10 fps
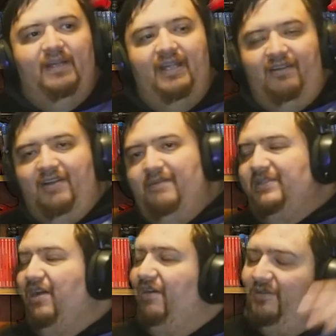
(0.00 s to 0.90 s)
But here
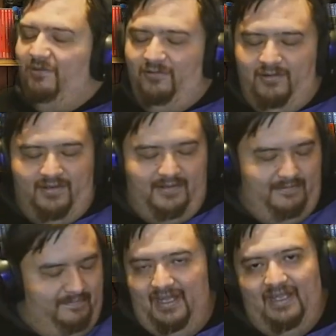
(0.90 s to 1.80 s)
comes hardcore,
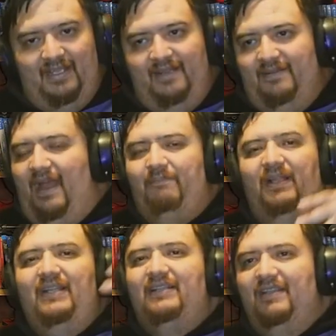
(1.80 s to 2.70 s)
and then I
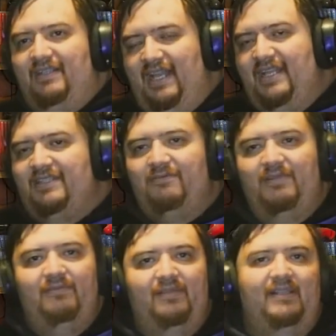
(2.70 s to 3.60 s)
played the classic
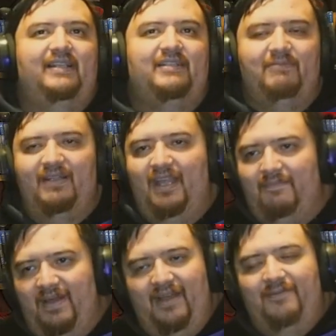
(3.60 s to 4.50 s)
re-release when it
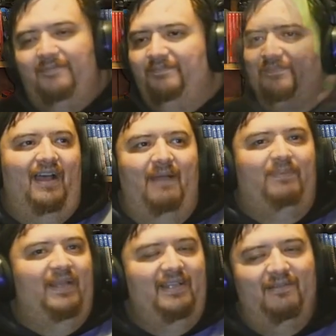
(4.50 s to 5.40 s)
came out. I
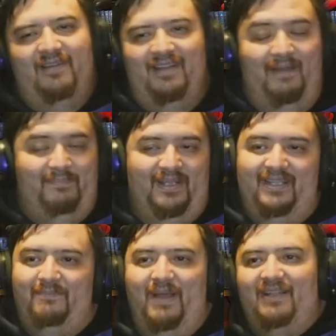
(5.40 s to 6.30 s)
played it. I
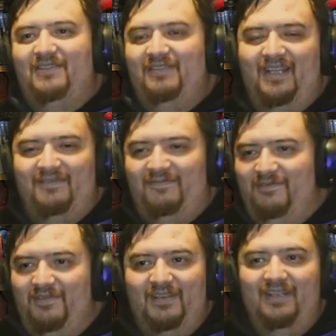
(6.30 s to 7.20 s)
played it back in
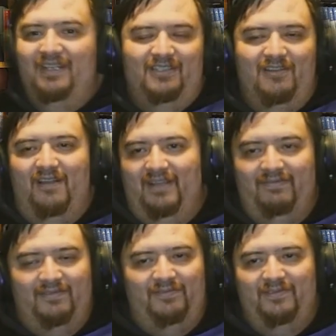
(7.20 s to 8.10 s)
2004, so I
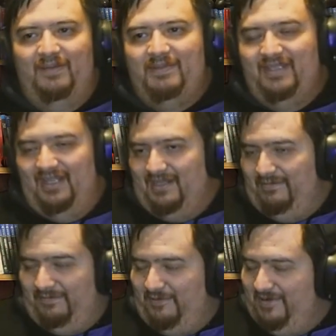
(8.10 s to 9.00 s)
leveled for up to like
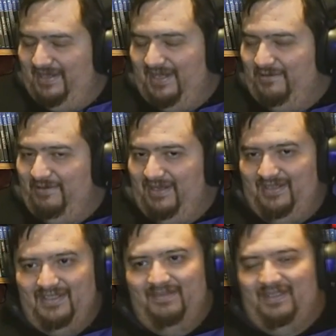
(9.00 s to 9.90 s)
level 40, then
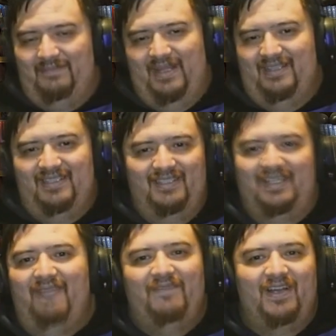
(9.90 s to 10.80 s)
quit because I was like, man, it's the
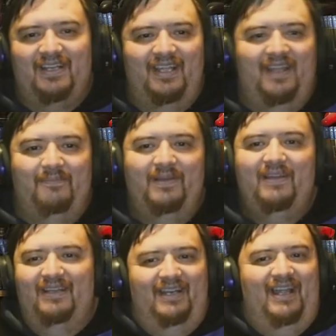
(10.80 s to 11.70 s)
same fucking game.
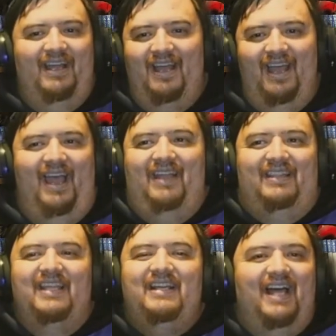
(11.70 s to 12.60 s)
And I, I
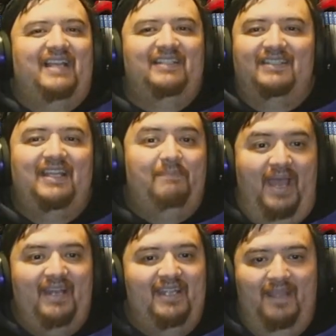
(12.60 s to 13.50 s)
think Classic is a
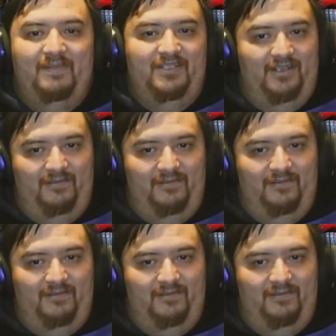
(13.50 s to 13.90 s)
bad game in